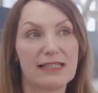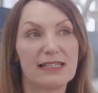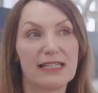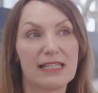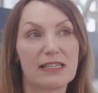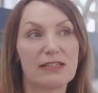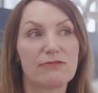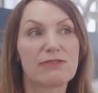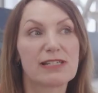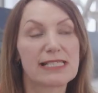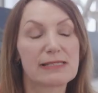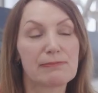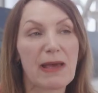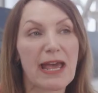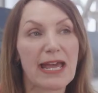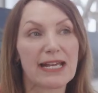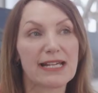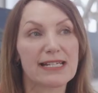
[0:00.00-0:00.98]
The
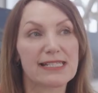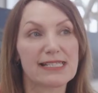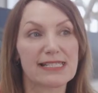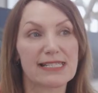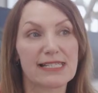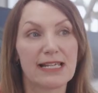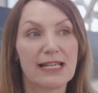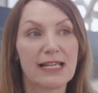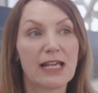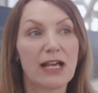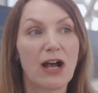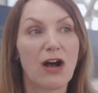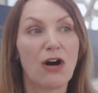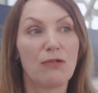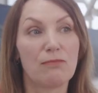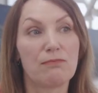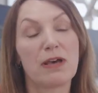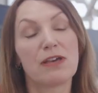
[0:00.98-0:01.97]
respect
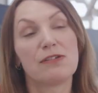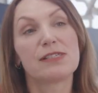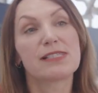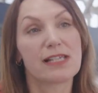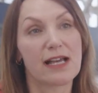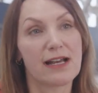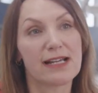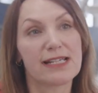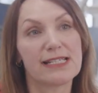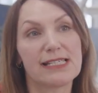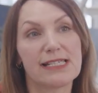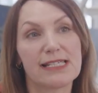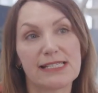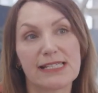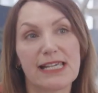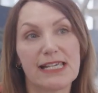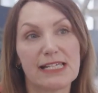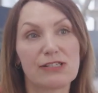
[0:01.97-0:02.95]
on both sides
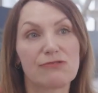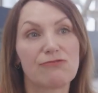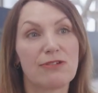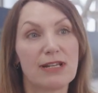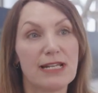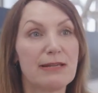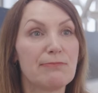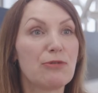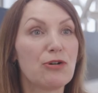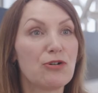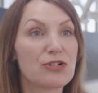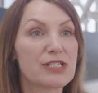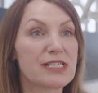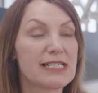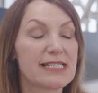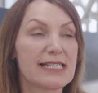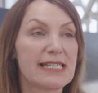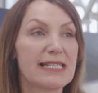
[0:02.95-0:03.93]
is really
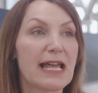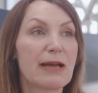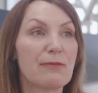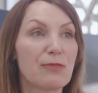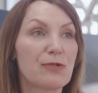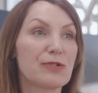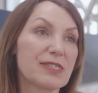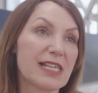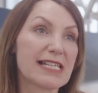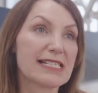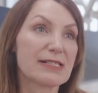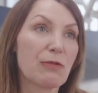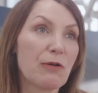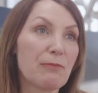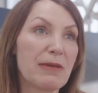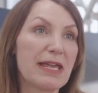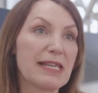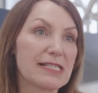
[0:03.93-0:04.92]
important, and that's what
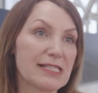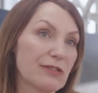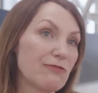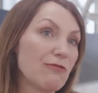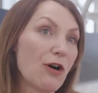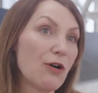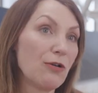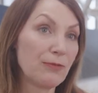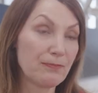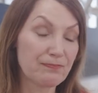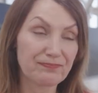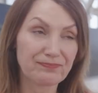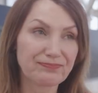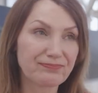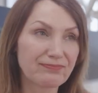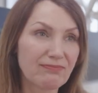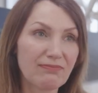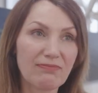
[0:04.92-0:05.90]
makes the role
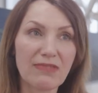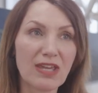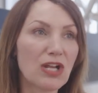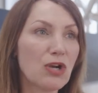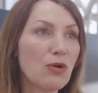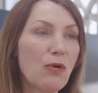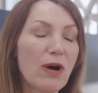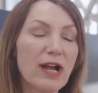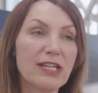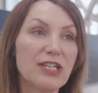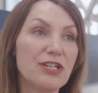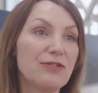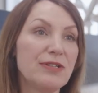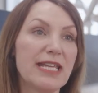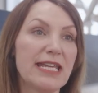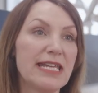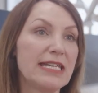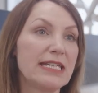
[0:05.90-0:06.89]
quite
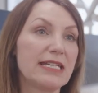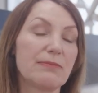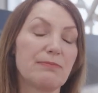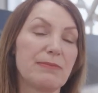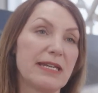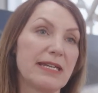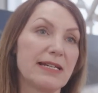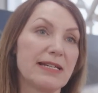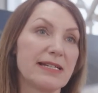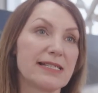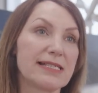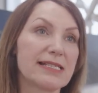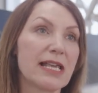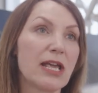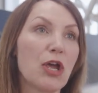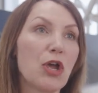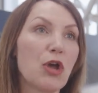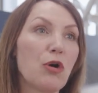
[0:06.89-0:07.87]
unique, because
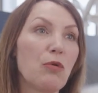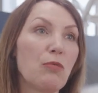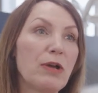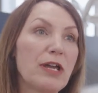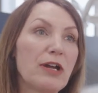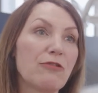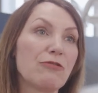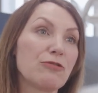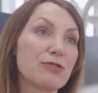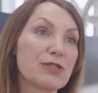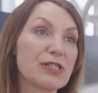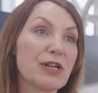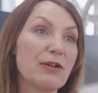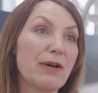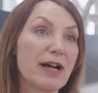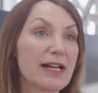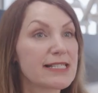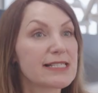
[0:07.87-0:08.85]
we are
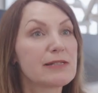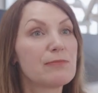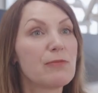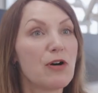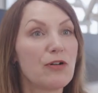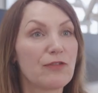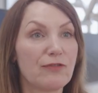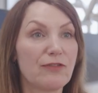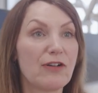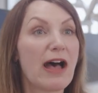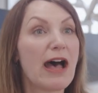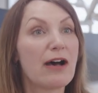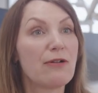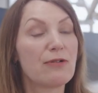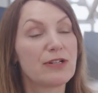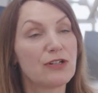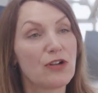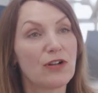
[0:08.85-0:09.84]
also asked upon for
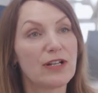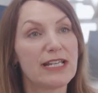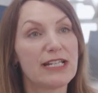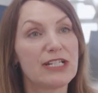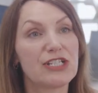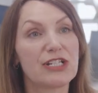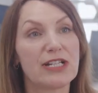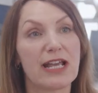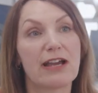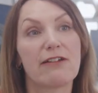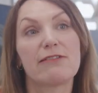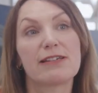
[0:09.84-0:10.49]
our knowledge and our